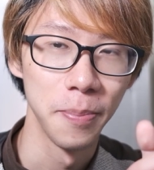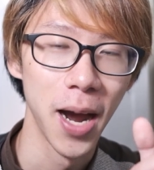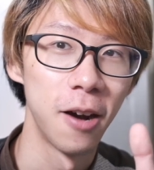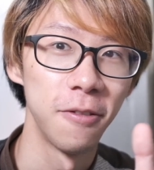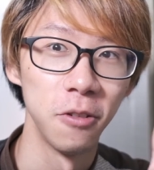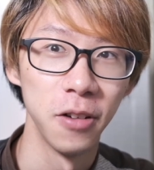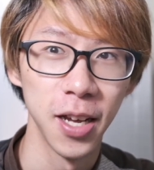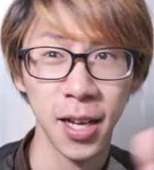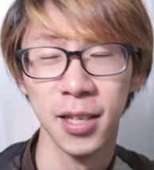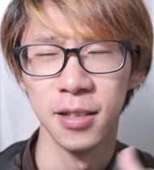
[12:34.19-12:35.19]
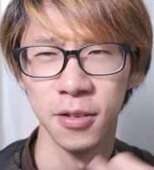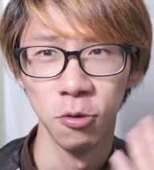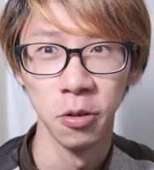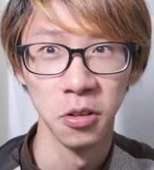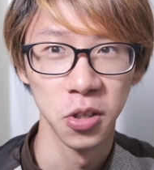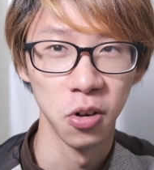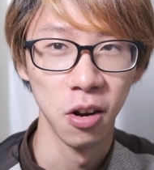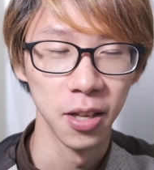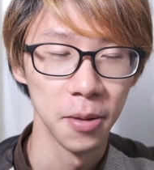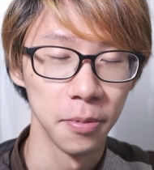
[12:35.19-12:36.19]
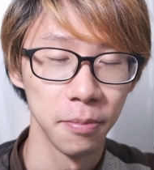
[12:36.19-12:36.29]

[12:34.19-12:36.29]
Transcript: powerful. It has a really strong like